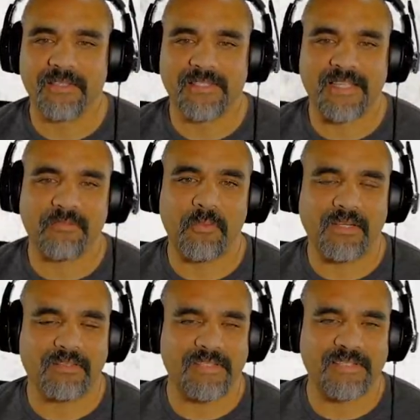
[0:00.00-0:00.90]
because I've
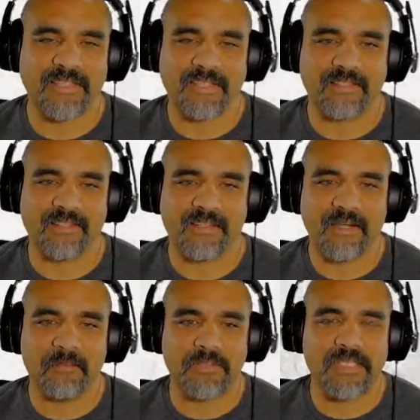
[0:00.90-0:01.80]
walked this thing a
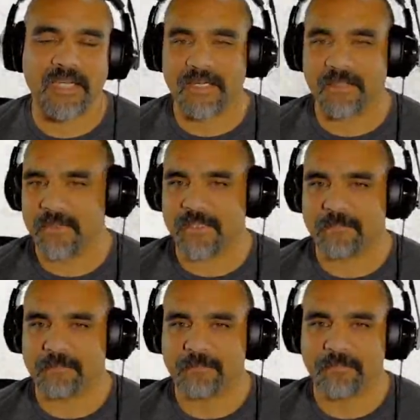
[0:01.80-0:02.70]
couple times,
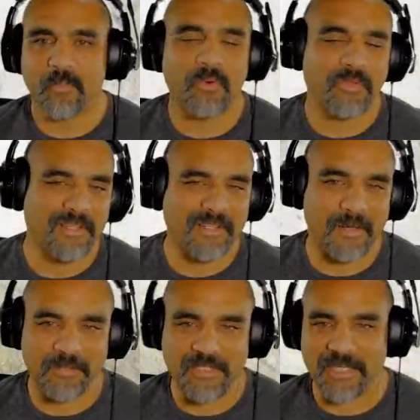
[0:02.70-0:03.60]
more than a
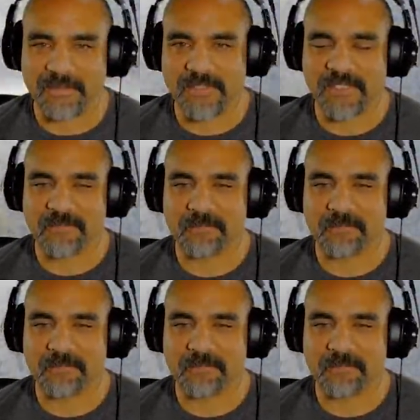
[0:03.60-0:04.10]
couple times.